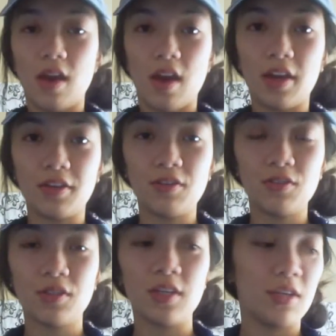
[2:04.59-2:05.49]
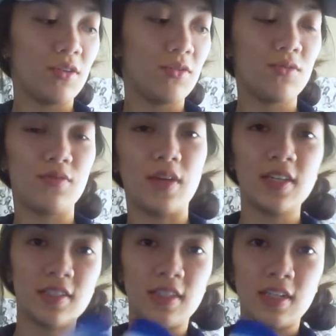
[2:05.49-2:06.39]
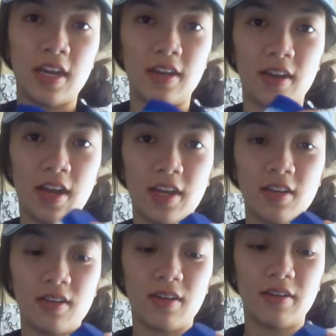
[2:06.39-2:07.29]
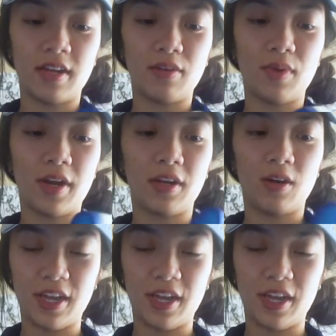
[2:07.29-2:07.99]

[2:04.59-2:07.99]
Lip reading: I usually use Vaseline at night anywhere I go.